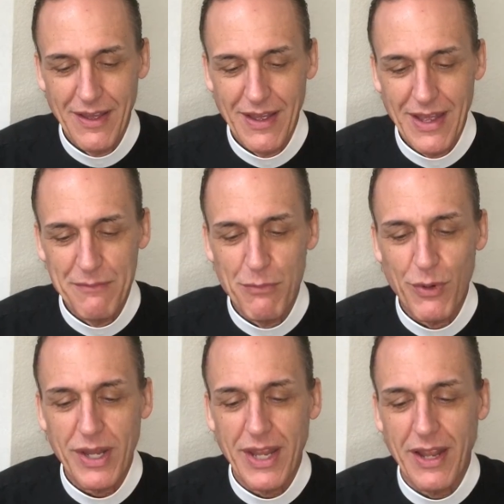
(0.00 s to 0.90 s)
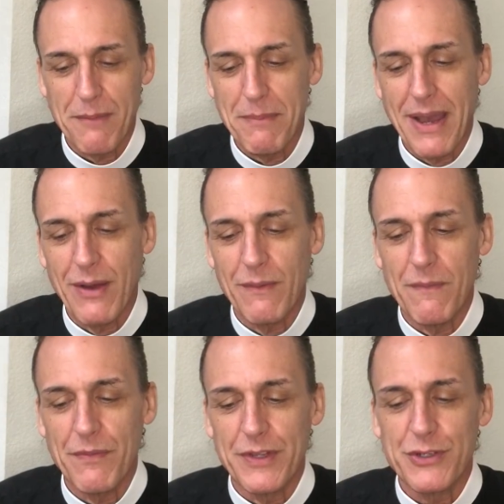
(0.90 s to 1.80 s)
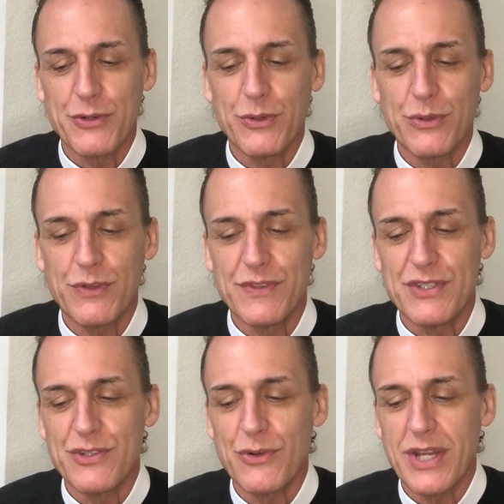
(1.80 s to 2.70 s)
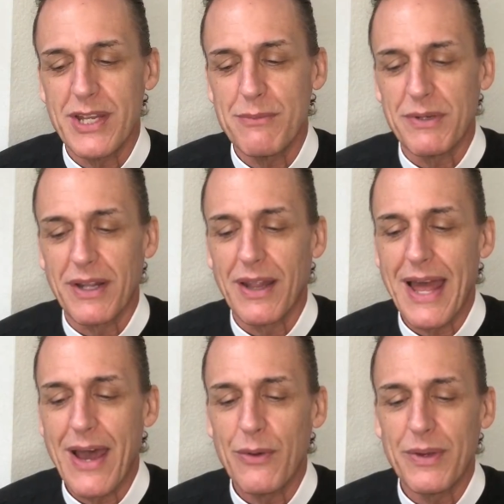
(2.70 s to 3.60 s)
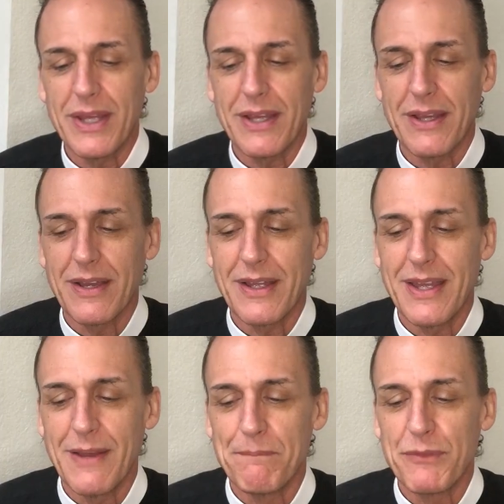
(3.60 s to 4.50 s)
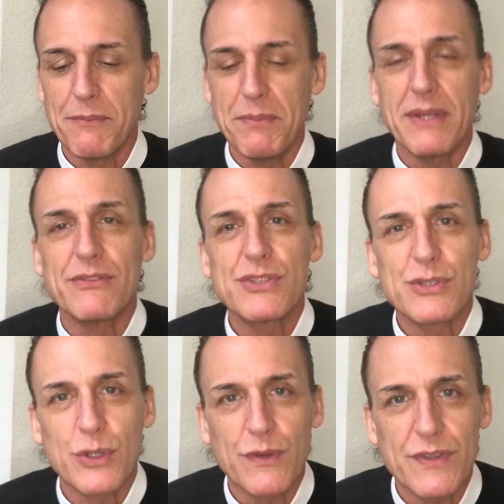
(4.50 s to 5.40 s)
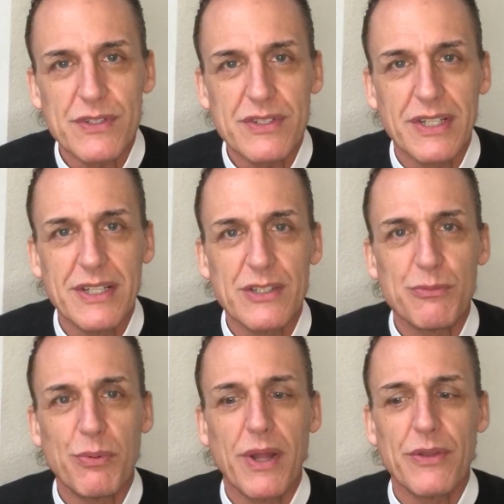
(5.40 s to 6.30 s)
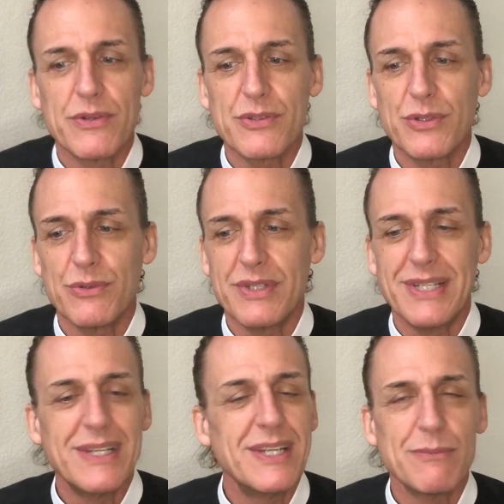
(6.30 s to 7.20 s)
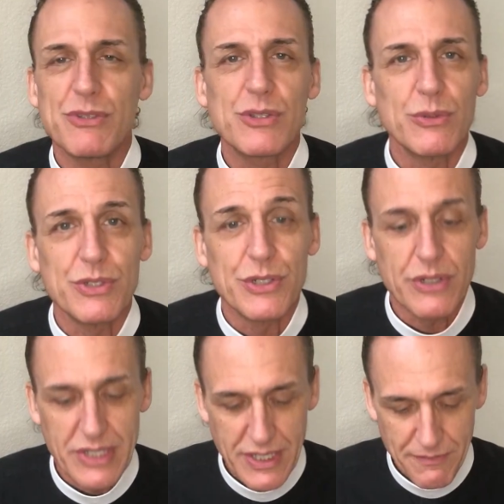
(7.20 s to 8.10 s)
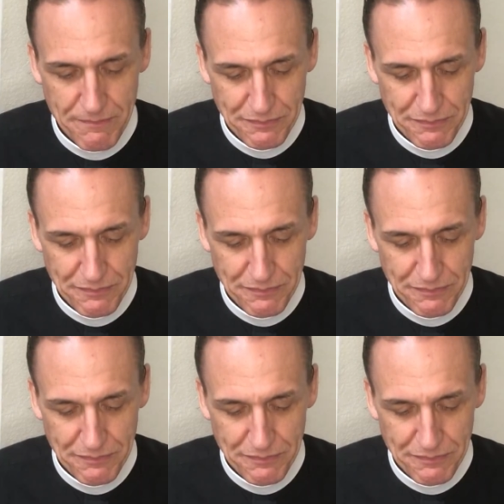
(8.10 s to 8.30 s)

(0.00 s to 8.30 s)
and bringing about the truth of his dream and allowing him to be of service to his brothers who did him so dirty.